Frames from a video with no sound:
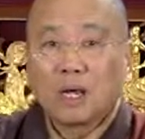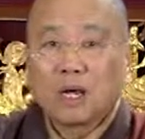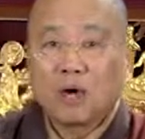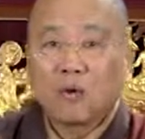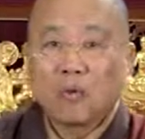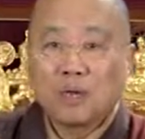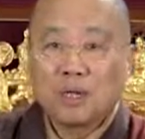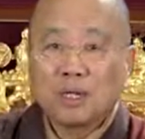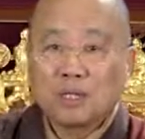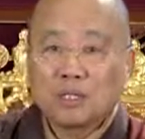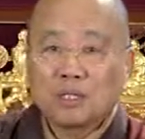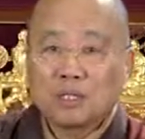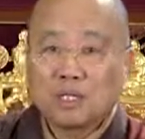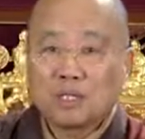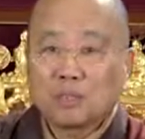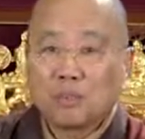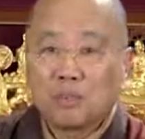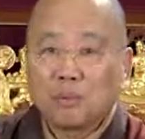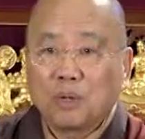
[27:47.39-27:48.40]
awareness
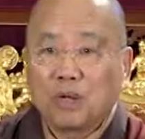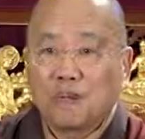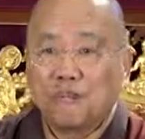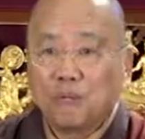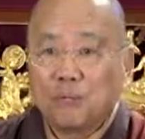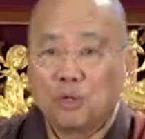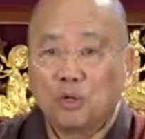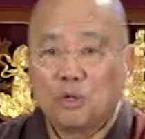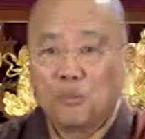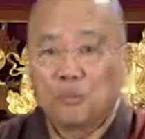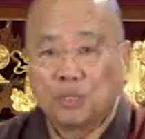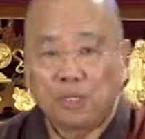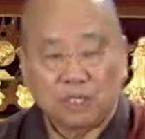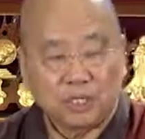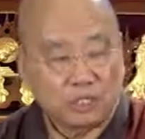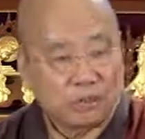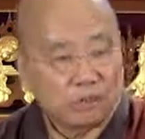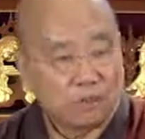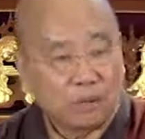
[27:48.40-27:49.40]
that the breath
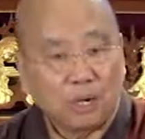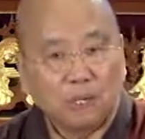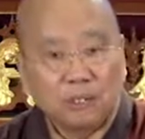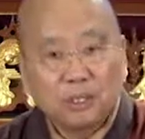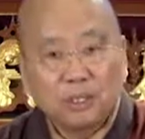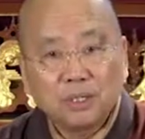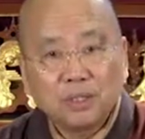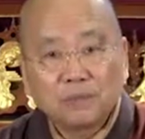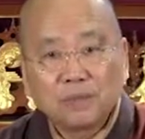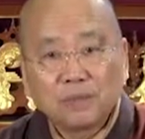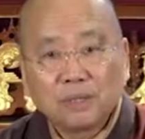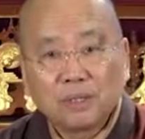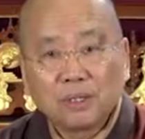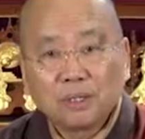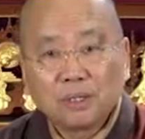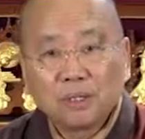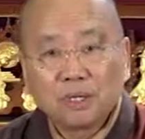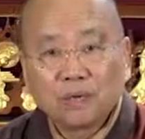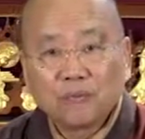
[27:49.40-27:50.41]
permeates the body,
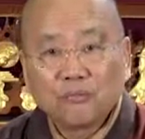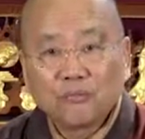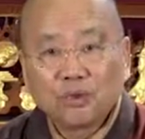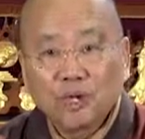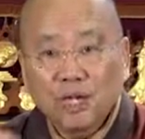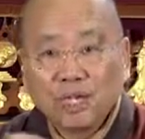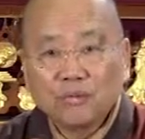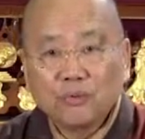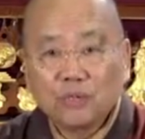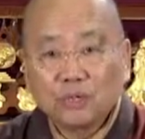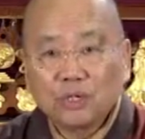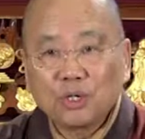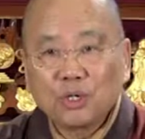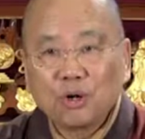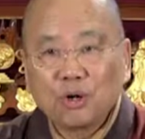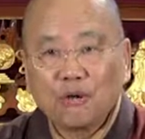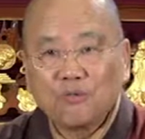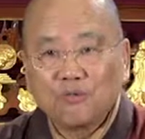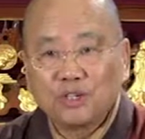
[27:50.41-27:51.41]

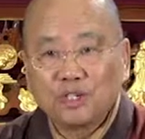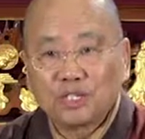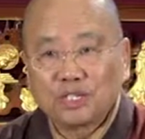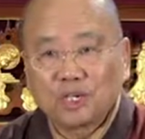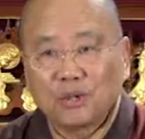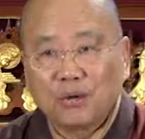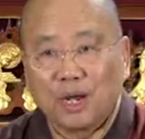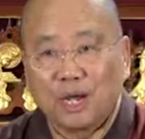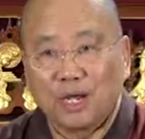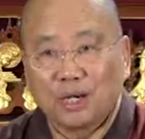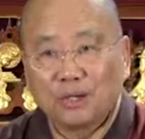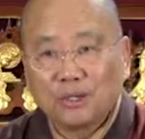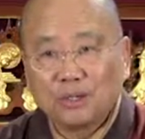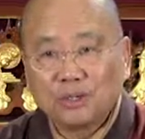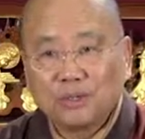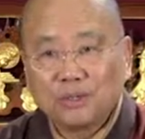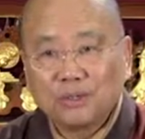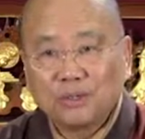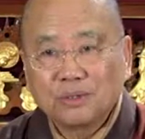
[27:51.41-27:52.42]
relinquishing all physical
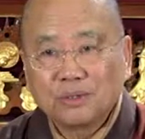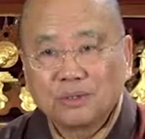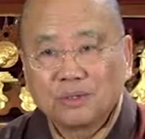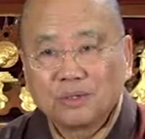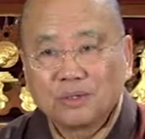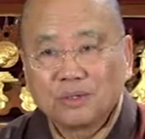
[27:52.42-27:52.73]
actions,